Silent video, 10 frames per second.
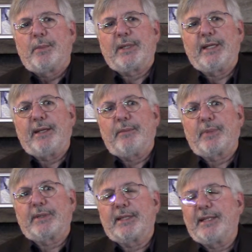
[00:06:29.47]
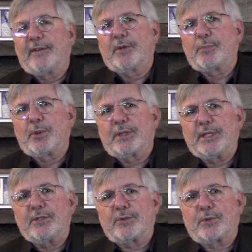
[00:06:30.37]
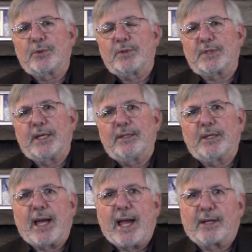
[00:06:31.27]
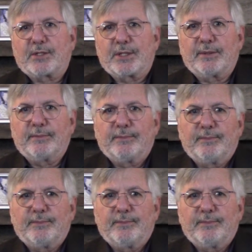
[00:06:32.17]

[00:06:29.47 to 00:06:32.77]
but they never put these truths into action.